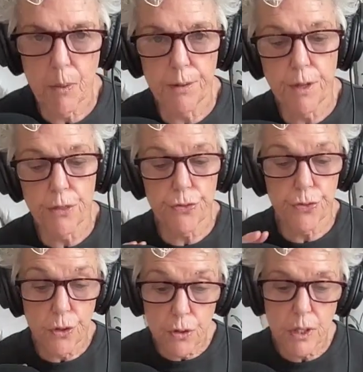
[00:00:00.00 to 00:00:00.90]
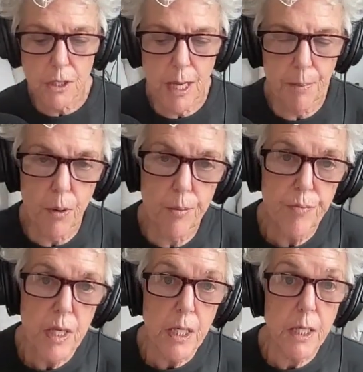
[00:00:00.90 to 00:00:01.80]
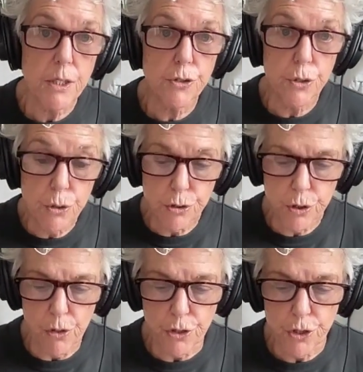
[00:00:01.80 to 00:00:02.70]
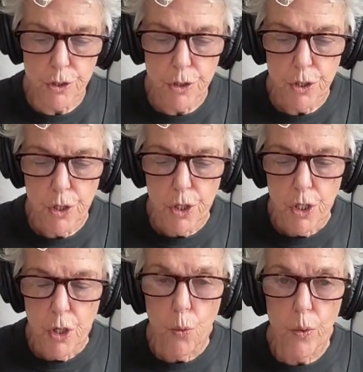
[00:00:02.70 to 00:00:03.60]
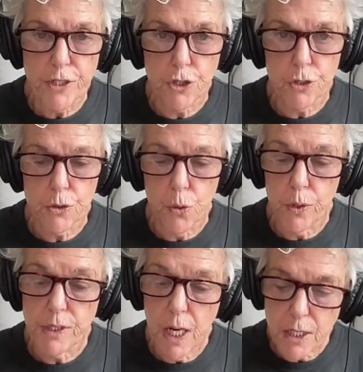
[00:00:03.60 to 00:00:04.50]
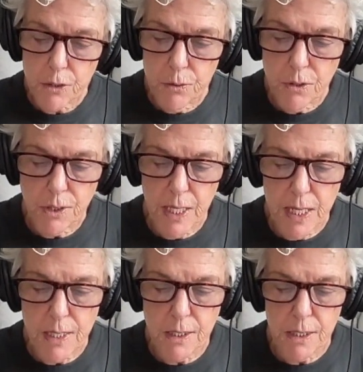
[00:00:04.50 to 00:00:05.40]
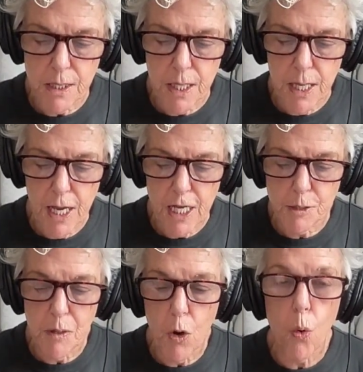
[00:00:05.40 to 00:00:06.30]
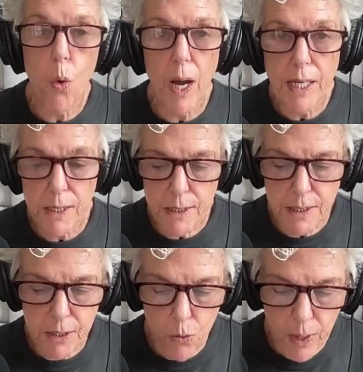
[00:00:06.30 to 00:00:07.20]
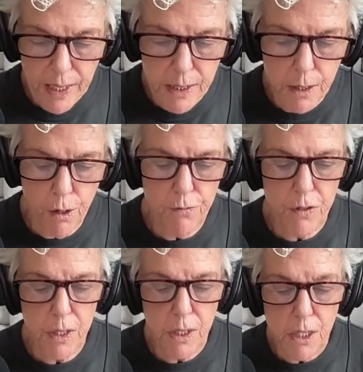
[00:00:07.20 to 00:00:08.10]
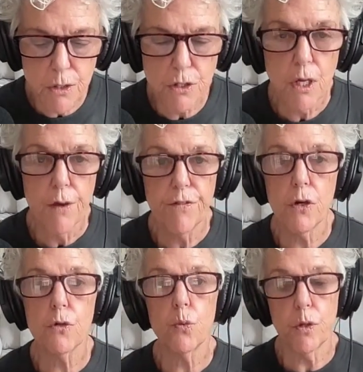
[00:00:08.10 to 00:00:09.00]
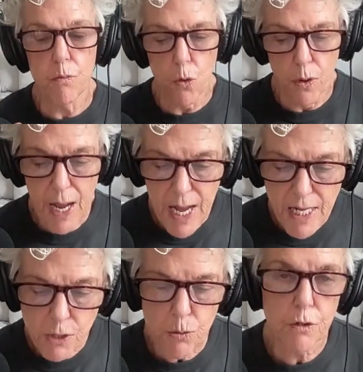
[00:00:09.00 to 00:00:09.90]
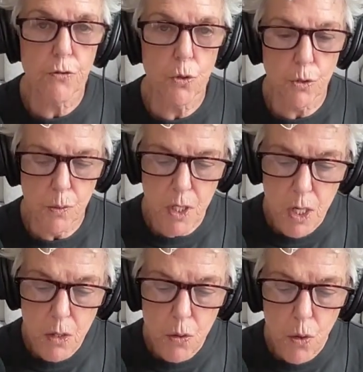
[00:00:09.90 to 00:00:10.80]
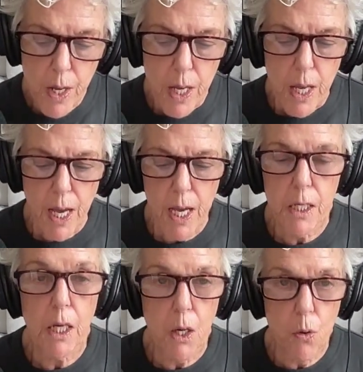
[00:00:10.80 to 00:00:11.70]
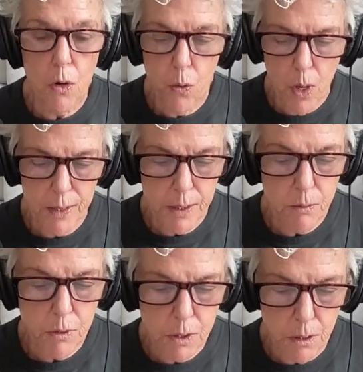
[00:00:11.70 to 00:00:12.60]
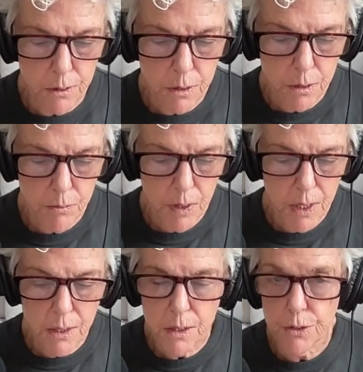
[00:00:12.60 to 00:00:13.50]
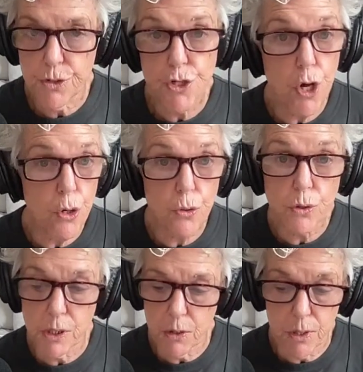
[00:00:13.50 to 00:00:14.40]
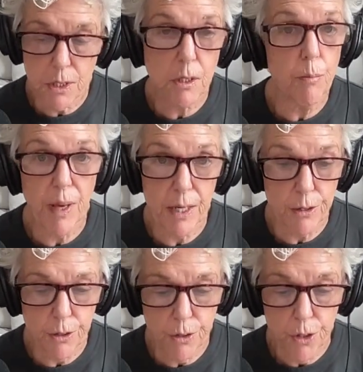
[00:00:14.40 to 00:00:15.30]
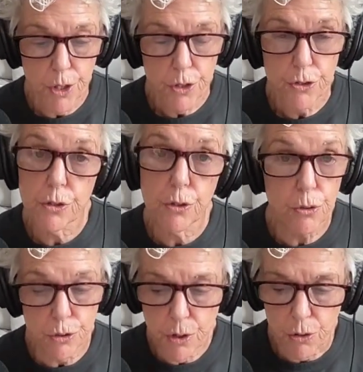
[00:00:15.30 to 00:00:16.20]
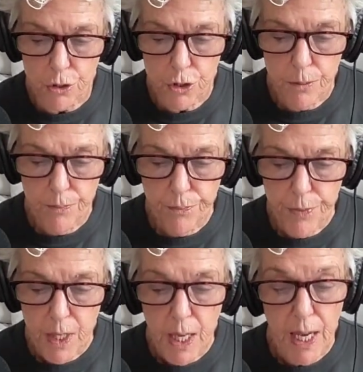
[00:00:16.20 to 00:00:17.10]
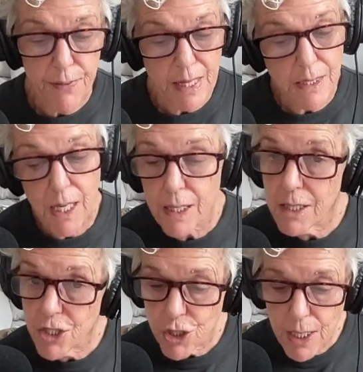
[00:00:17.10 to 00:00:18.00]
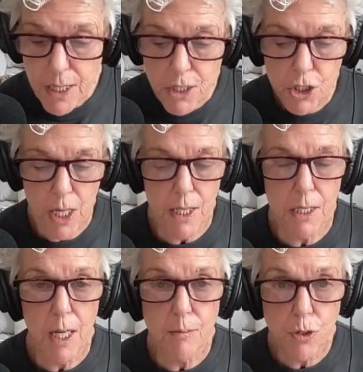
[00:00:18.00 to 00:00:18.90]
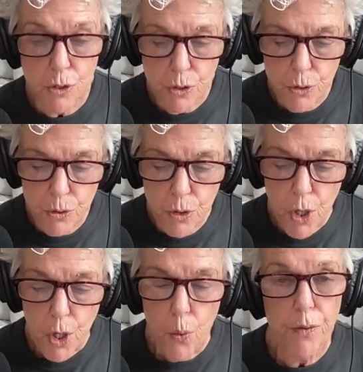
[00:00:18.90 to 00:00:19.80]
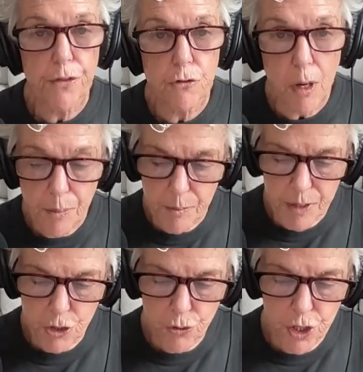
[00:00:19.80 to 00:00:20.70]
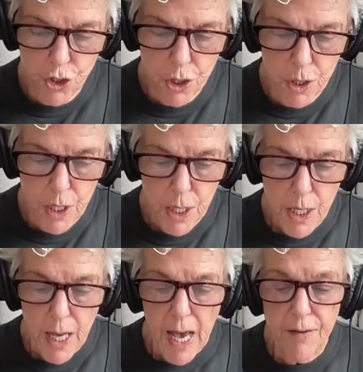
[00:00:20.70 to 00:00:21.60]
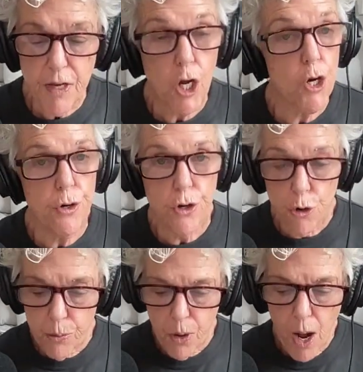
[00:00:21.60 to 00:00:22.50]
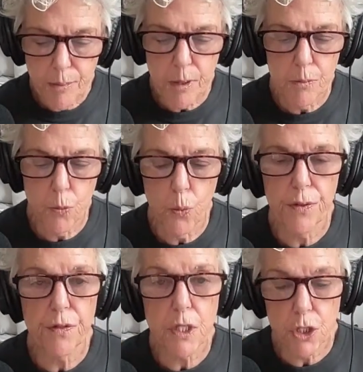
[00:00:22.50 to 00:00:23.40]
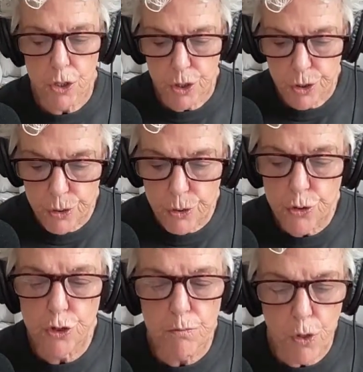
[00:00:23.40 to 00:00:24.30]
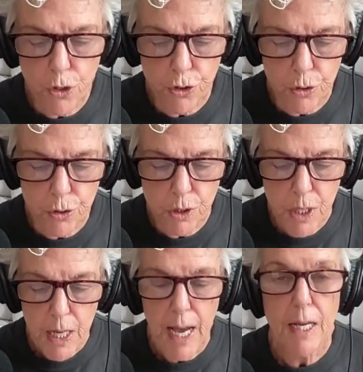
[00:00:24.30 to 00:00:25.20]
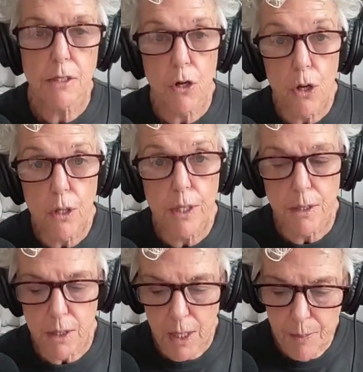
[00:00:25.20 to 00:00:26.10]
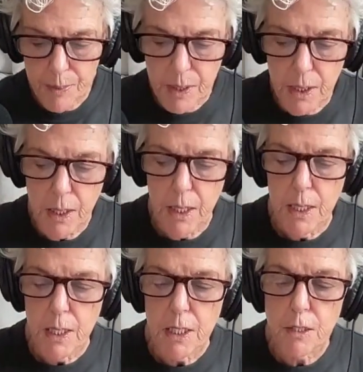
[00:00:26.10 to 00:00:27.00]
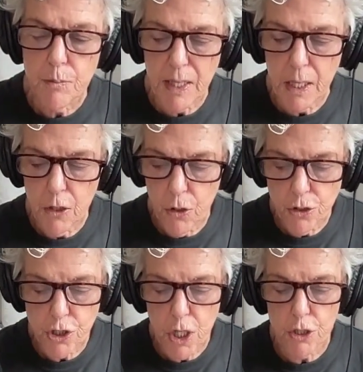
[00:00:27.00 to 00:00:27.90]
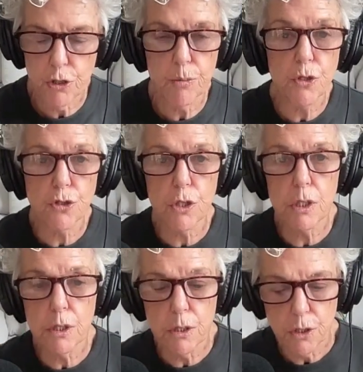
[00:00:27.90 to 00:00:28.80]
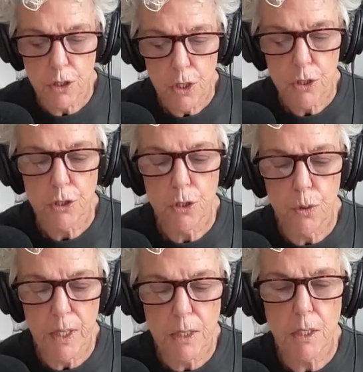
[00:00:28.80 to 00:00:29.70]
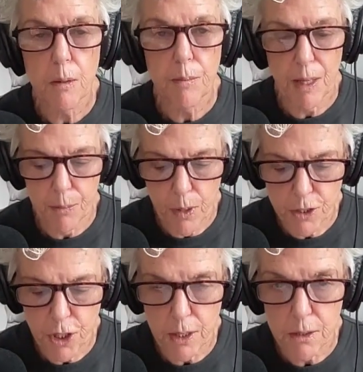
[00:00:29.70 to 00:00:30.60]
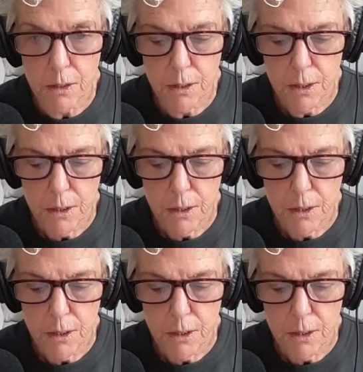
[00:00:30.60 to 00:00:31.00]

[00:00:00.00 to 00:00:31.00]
And the third example is Google Search, which Cory Doctorow says has been quietly degraded over the years, filled with more ads, which of course we know, and lower quality results because there's no serious competitor to Google Search. And that's not going to change anytime soon with the Trump administration having no problem with these huge mergers as long as the company is making large contribution to his pet projects.